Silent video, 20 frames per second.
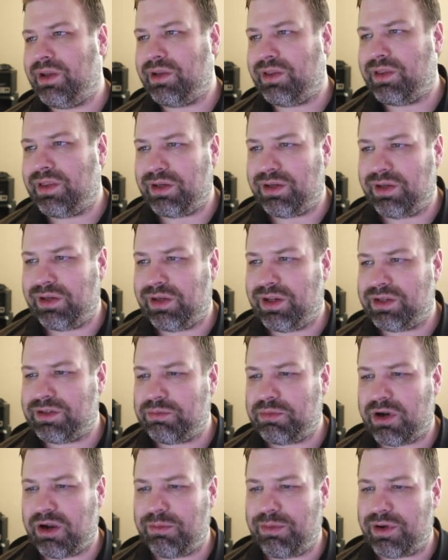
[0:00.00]
I think you guys
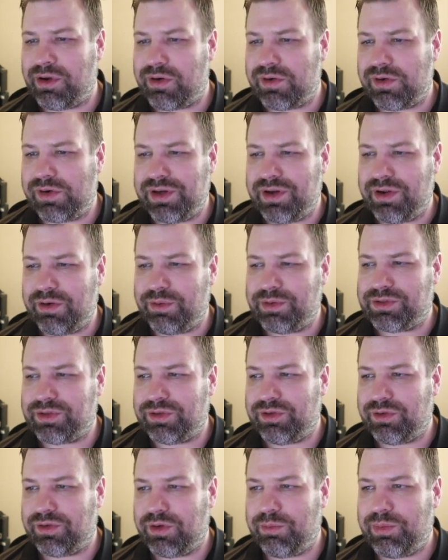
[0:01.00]
probably already know what's on
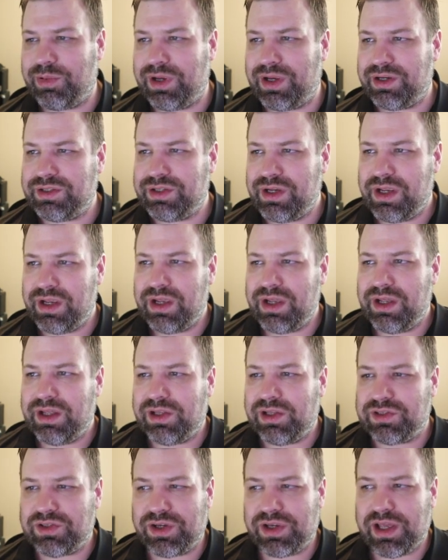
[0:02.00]
your homepage.
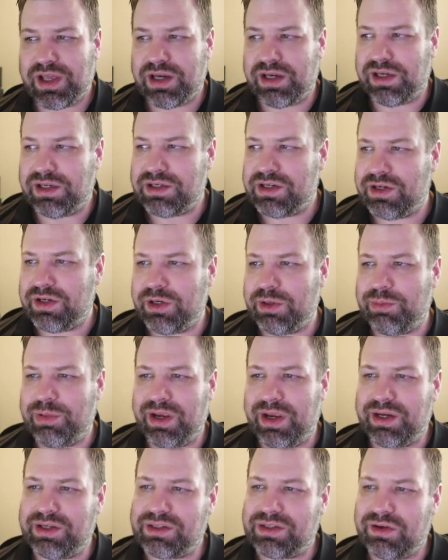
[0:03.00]
Let's look at an interior
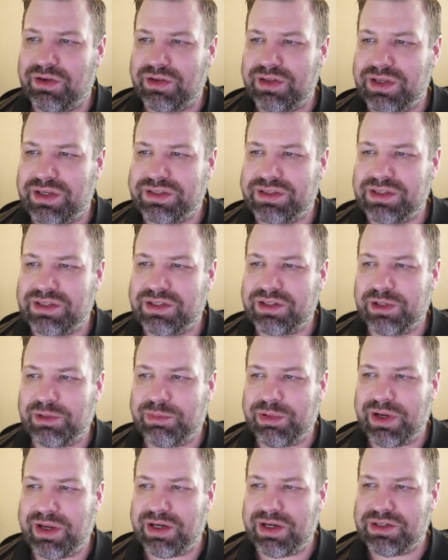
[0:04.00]
page. So on this interior
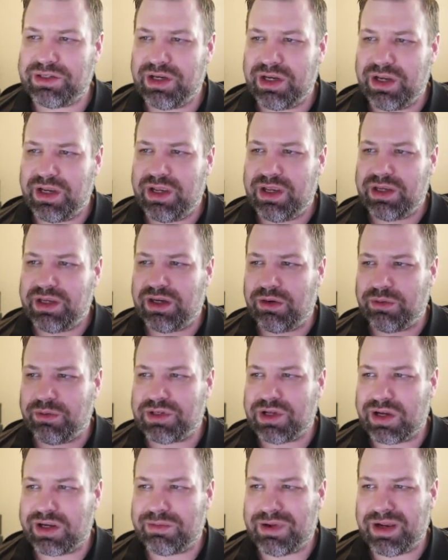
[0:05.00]
page, we're
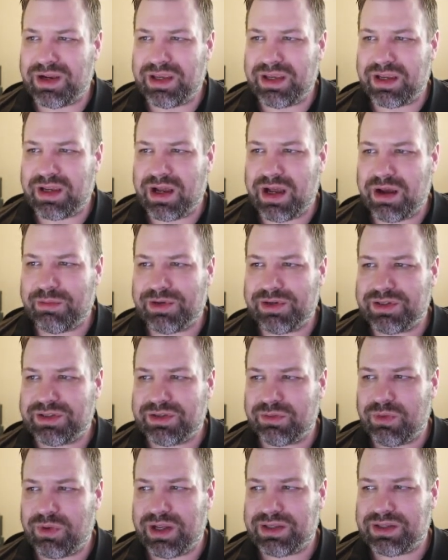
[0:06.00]
talking about e-commerce
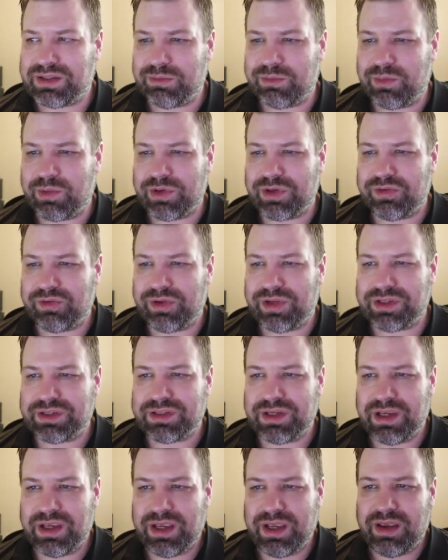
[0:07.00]
and why it's important to
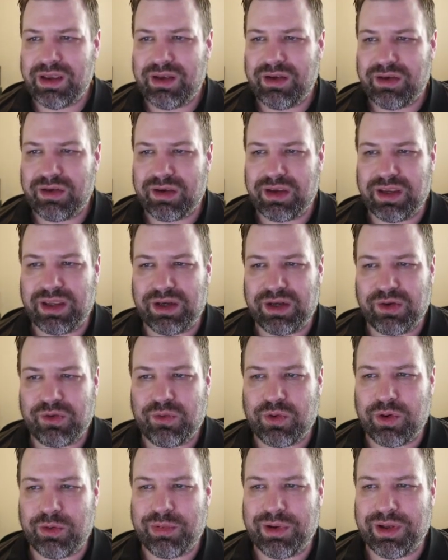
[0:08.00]
us. Get a
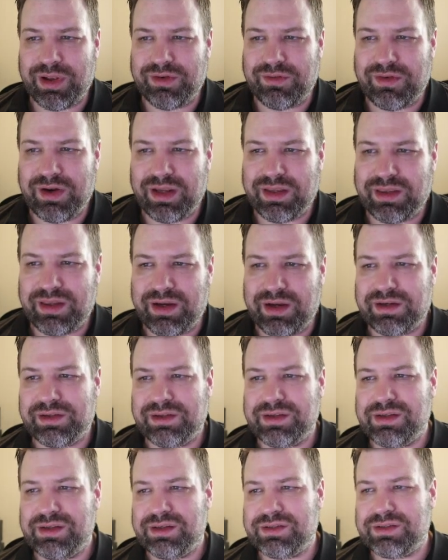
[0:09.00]
quote button right there.
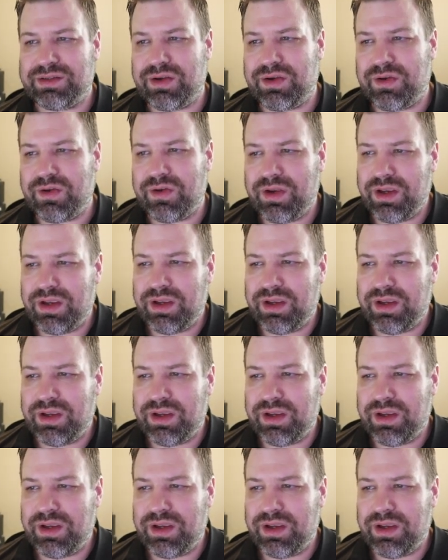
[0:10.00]
So